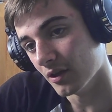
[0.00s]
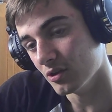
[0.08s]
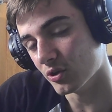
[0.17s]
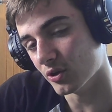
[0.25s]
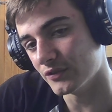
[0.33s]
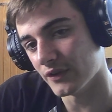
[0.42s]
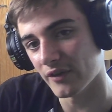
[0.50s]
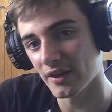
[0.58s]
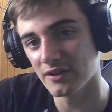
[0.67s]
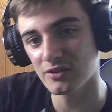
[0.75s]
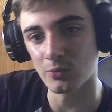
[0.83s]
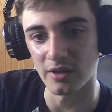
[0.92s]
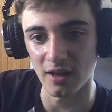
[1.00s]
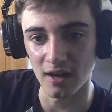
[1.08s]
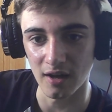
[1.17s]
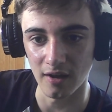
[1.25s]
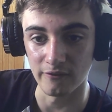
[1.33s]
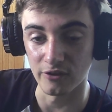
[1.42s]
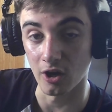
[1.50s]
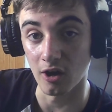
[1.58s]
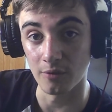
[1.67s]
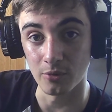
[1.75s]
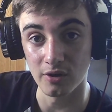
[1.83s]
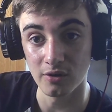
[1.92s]
Going to the events, we have
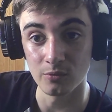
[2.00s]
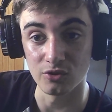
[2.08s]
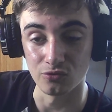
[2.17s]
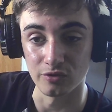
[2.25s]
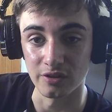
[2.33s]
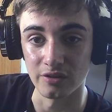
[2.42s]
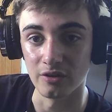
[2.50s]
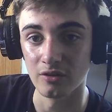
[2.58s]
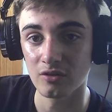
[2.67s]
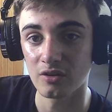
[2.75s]
Guard Point, which is really good.